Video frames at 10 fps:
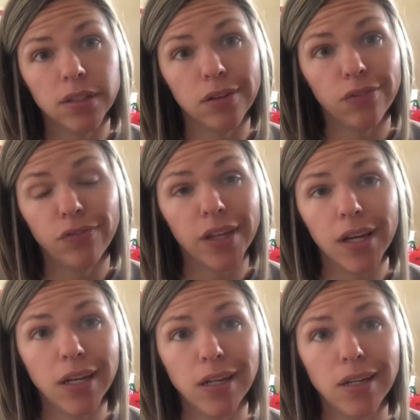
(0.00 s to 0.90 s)
I don't feel like
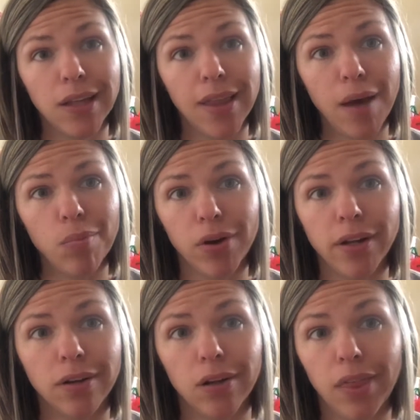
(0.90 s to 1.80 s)
I need to
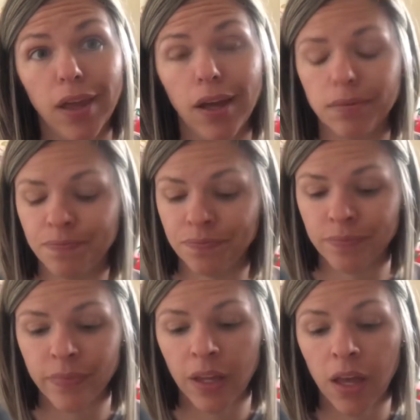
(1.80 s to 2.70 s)
elaborate on
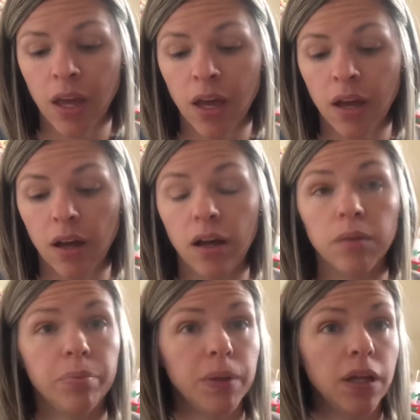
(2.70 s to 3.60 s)
that.